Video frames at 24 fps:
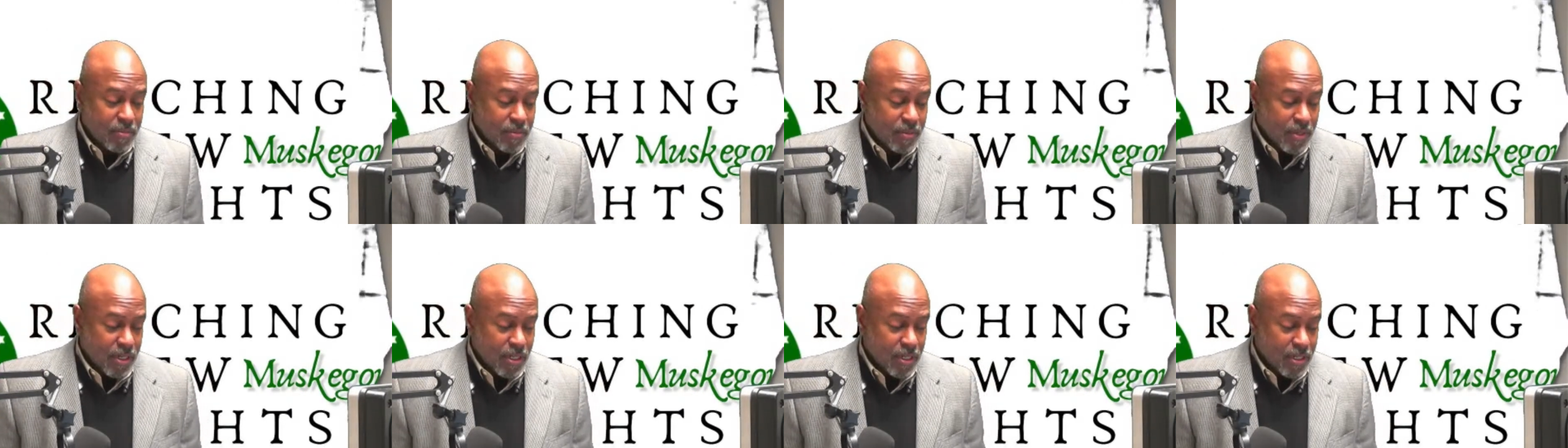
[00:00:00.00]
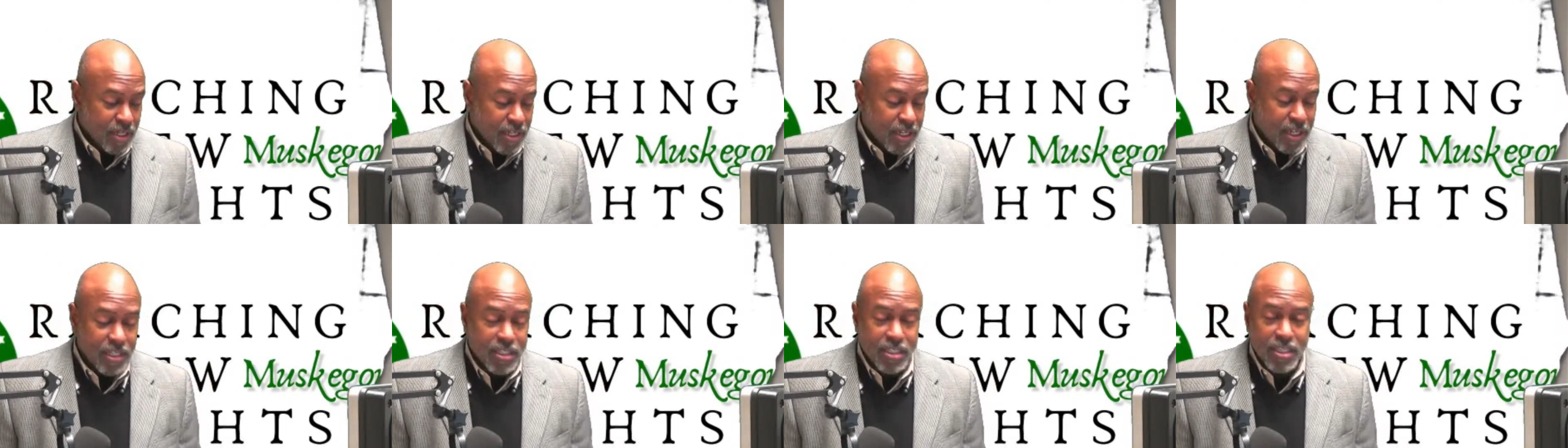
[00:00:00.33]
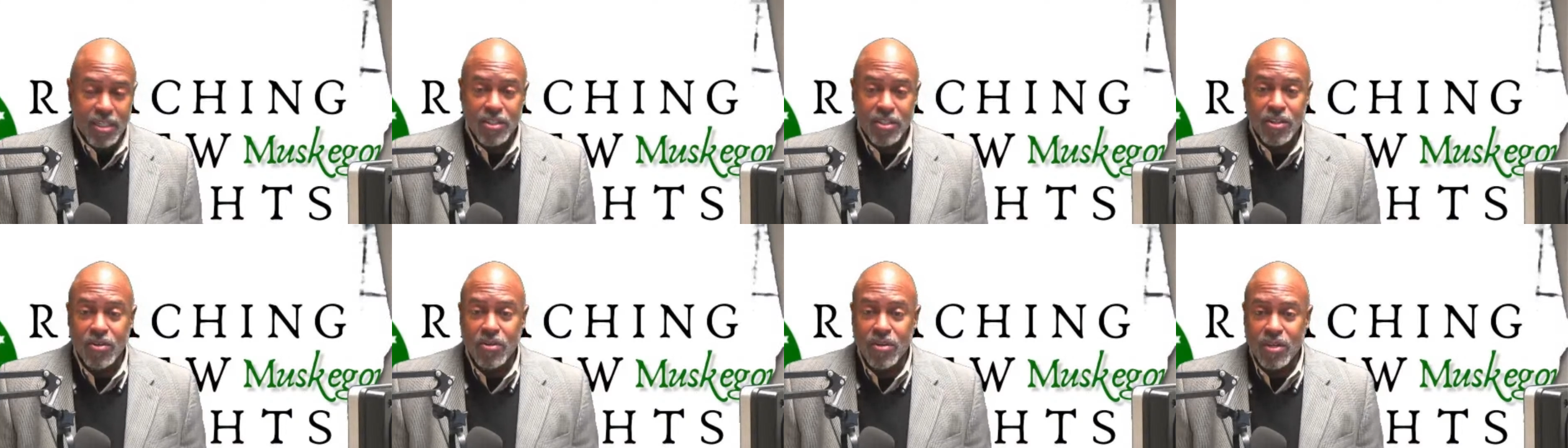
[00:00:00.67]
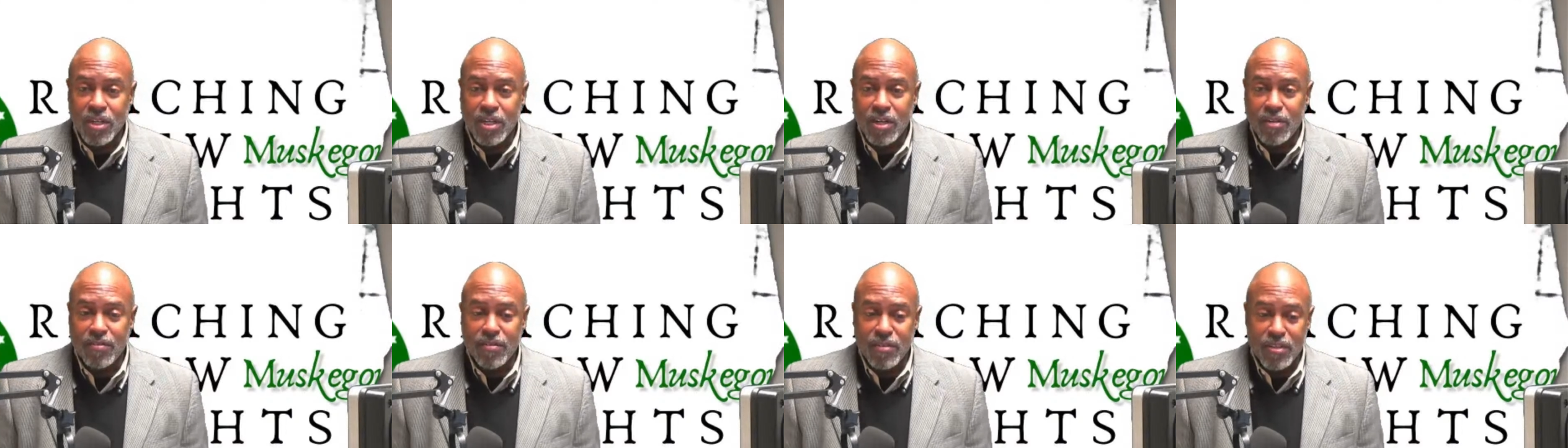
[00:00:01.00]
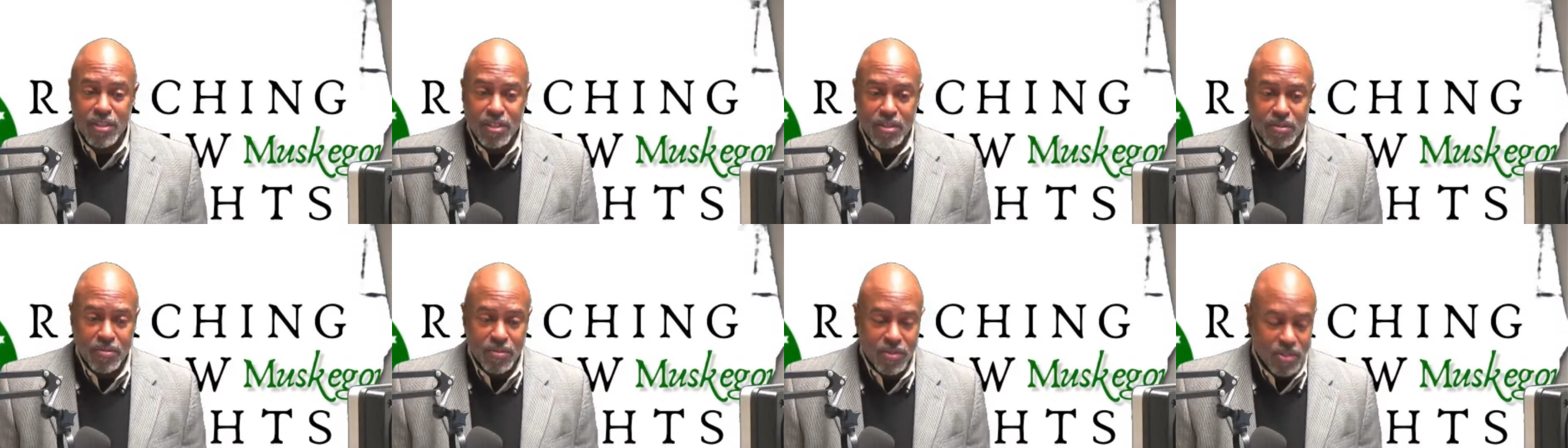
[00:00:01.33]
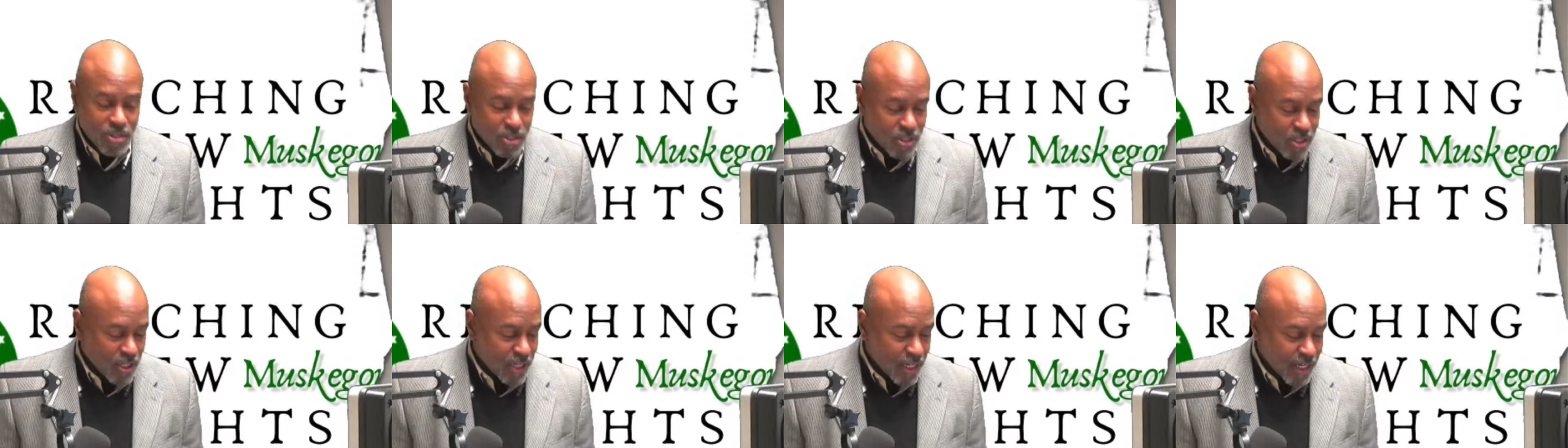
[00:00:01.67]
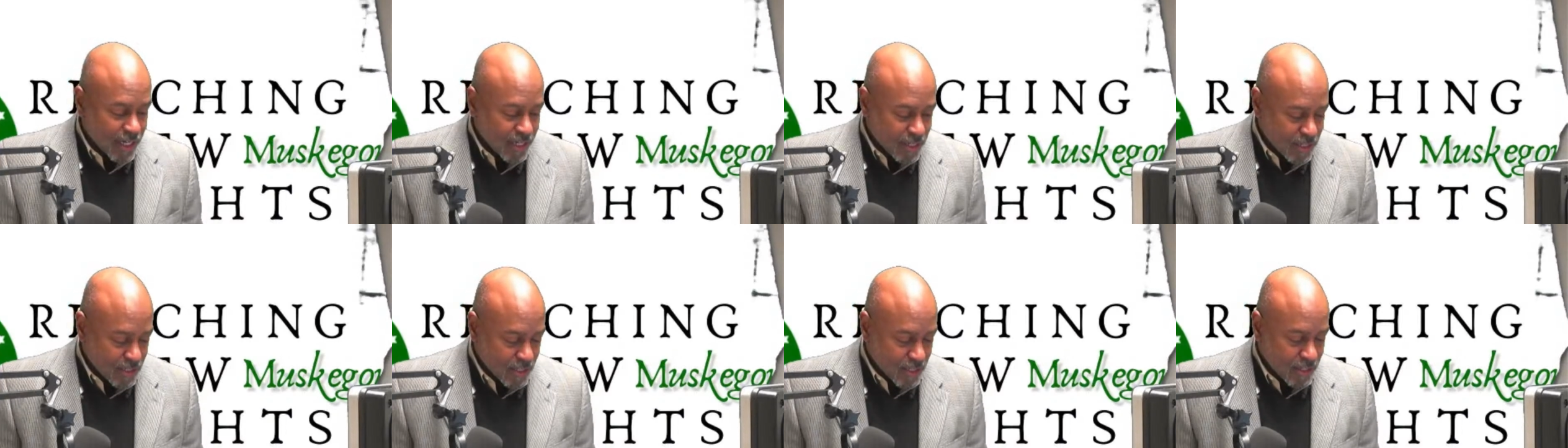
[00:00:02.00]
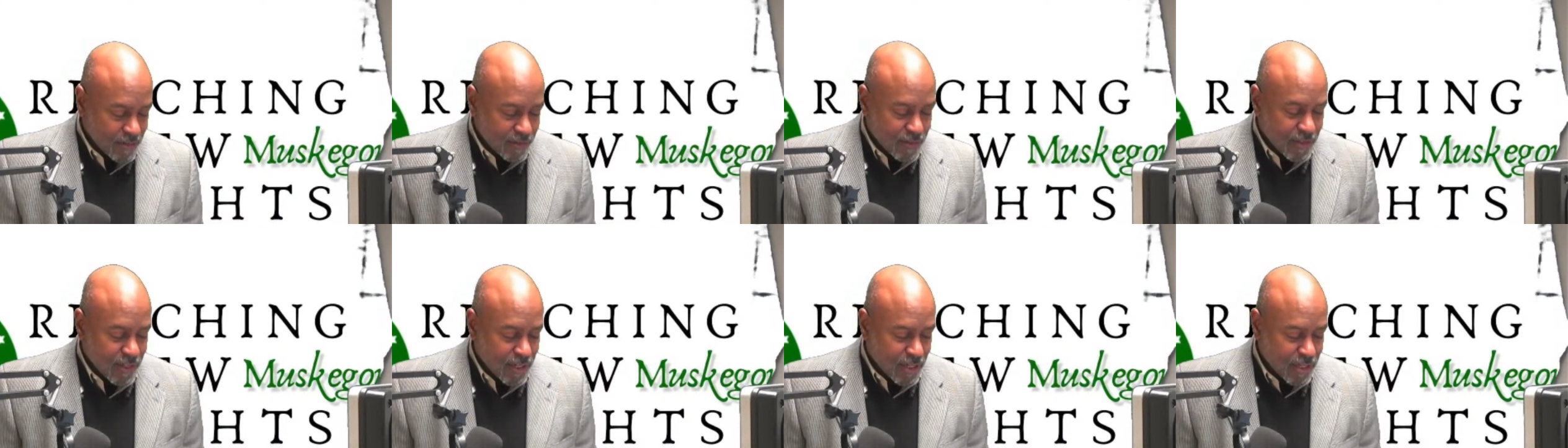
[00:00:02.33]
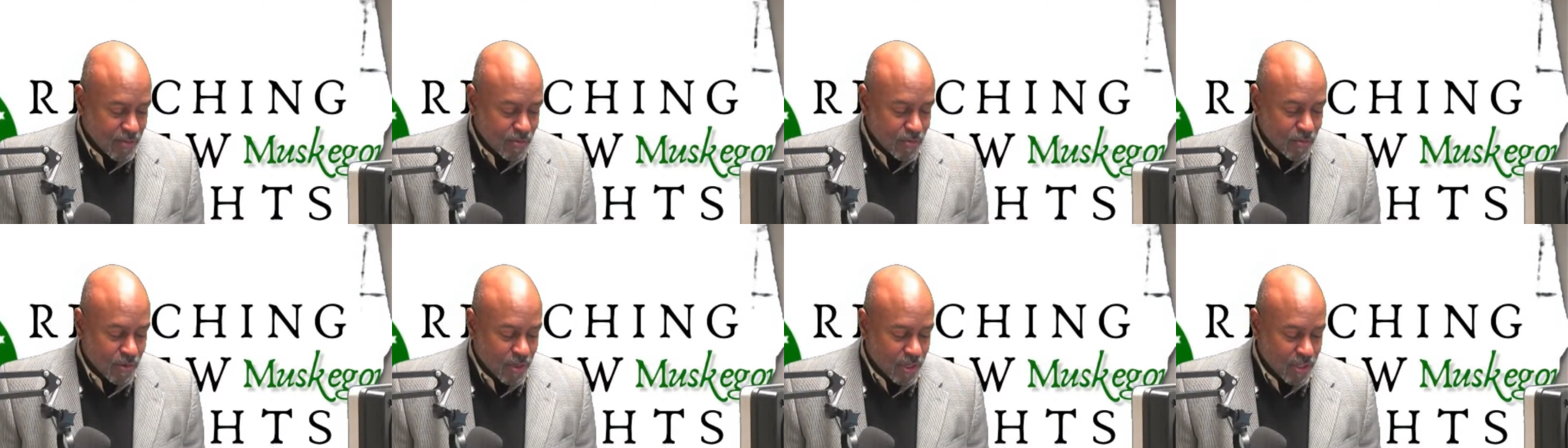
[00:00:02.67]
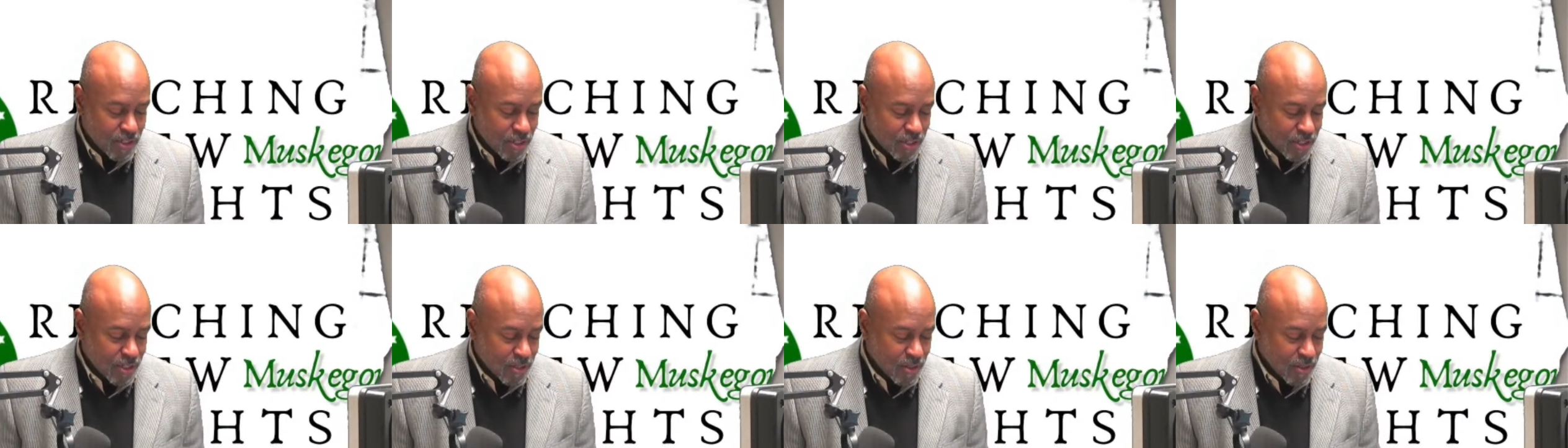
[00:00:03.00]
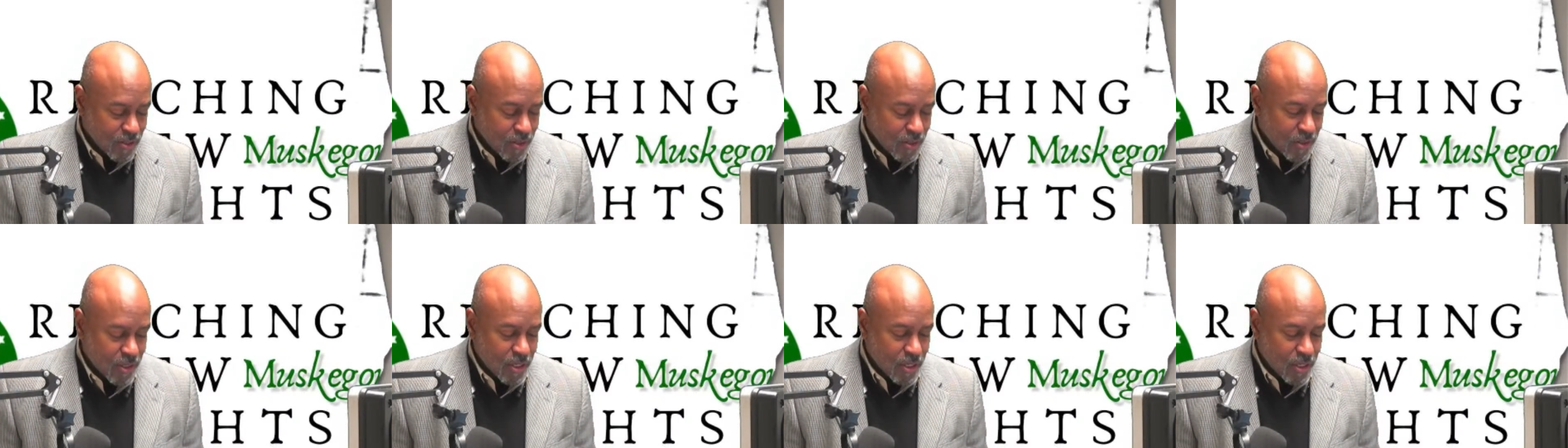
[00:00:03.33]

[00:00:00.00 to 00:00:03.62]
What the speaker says: In case I don't cover them, there's a lot of stuff that I want to